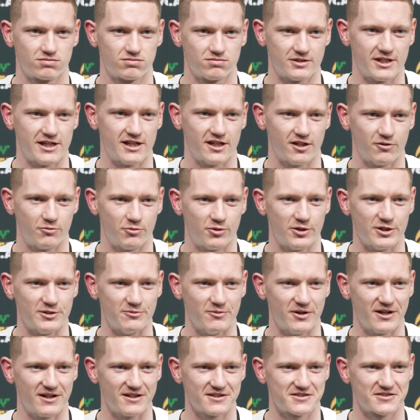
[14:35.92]
Yeah, pretty
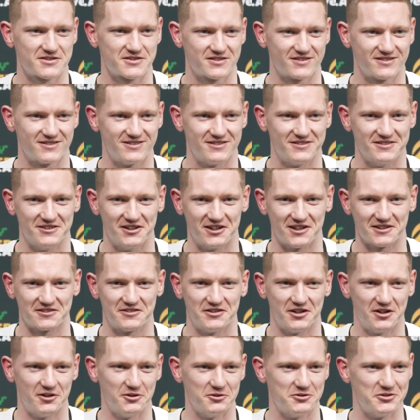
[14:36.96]
much, like
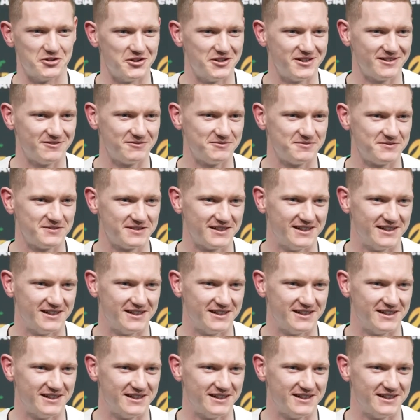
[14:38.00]
the whole time.